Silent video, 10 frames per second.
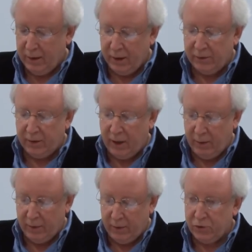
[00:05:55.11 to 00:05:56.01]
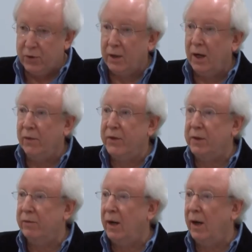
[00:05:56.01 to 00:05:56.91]
is an image of the
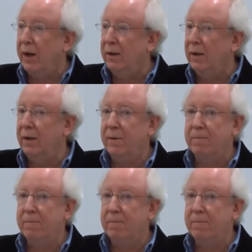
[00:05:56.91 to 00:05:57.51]
divine.